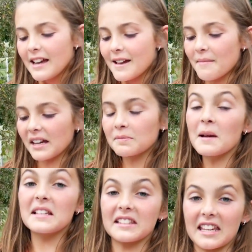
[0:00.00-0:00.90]
It makes
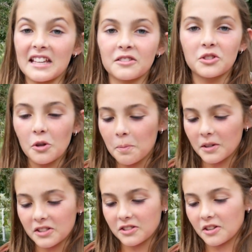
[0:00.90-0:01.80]
my skin
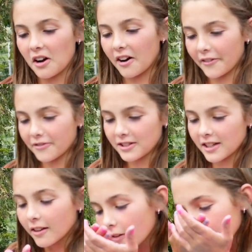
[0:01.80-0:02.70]
super soft.
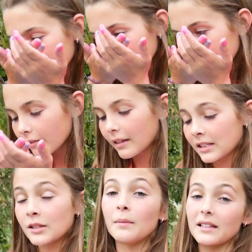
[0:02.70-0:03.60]

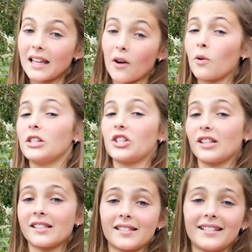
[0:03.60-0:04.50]
It smells like
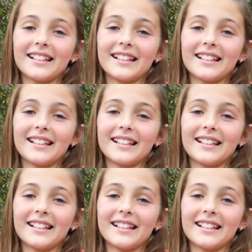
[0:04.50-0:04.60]
oranges.